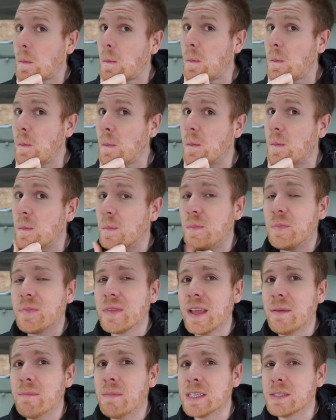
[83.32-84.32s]
Hmm,
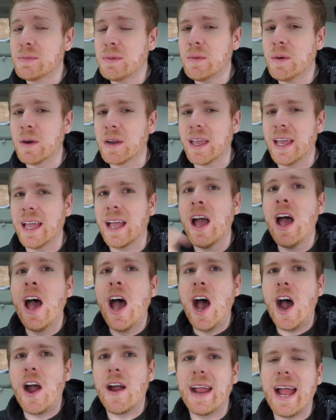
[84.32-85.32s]
must be working.
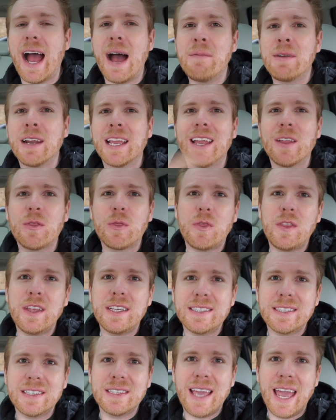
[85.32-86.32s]
All right, I'm gonna get
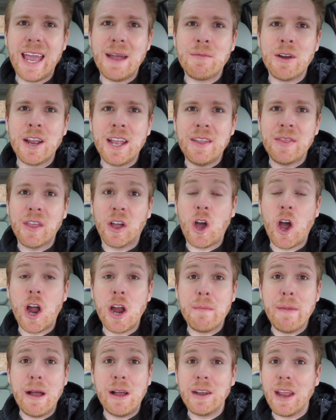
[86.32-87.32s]
this camera in the
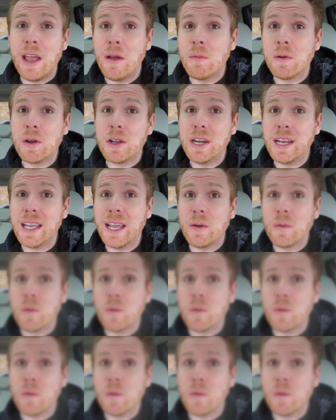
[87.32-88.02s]
car mount and we're gonna get